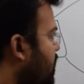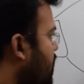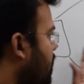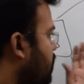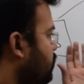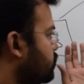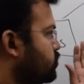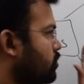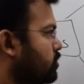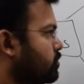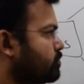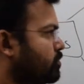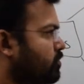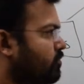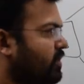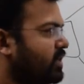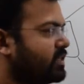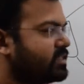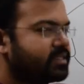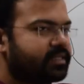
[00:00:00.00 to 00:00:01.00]
household
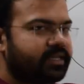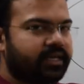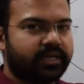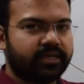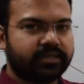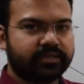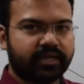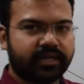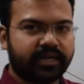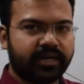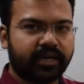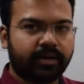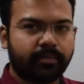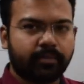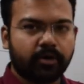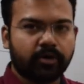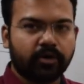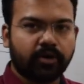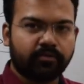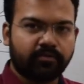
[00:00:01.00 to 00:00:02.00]
provides certain
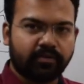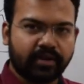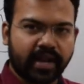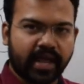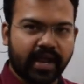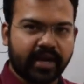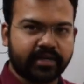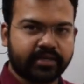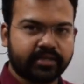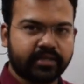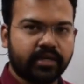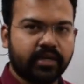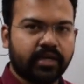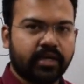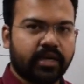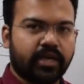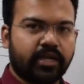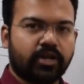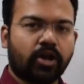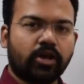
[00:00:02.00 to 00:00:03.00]
amount of land
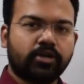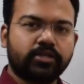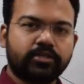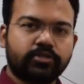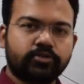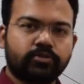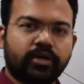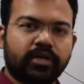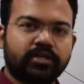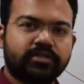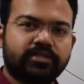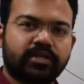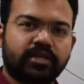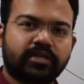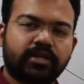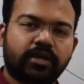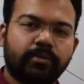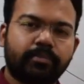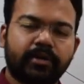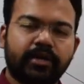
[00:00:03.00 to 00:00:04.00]
in order to
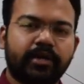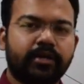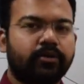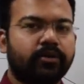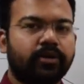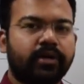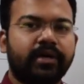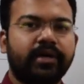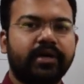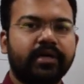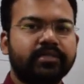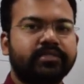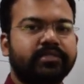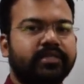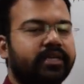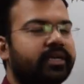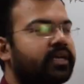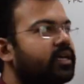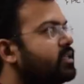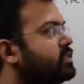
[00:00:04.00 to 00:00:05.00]
construct a particular
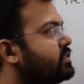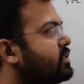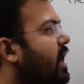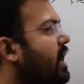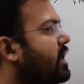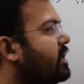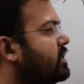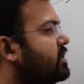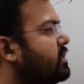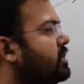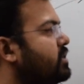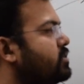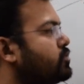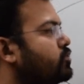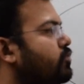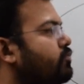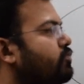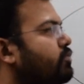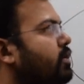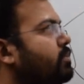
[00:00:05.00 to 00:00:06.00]
industry, that
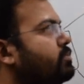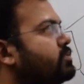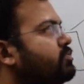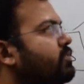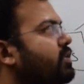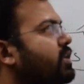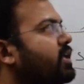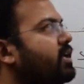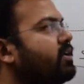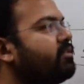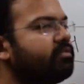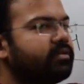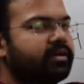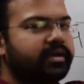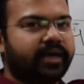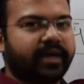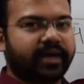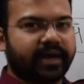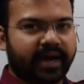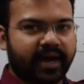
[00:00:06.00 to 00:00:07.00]
so firms will
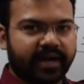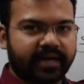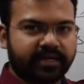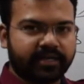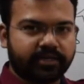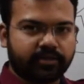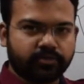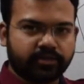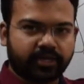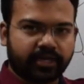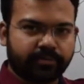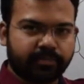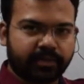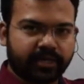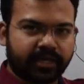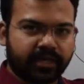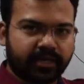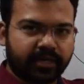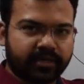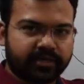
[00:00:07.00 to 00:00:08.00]
give rent to that
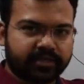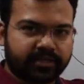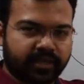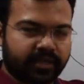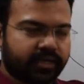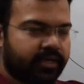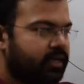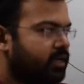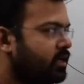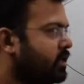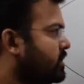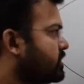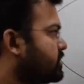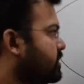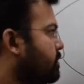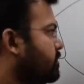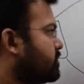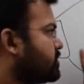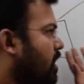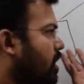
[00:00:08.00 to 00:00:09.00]
particular thing.
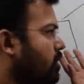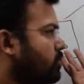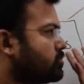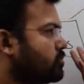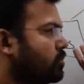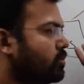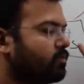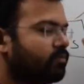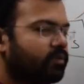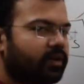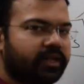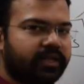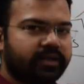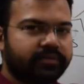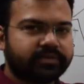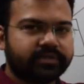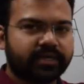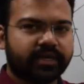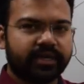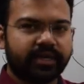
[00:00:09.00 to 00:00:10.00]
Suppose household will
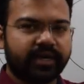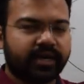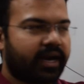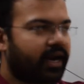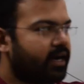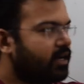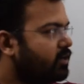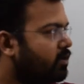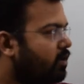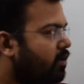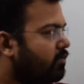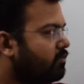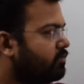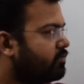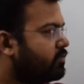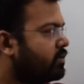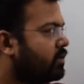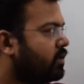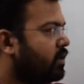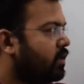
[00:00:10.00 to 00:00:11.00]
give certain kind
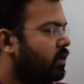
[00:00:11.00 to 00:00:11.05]
of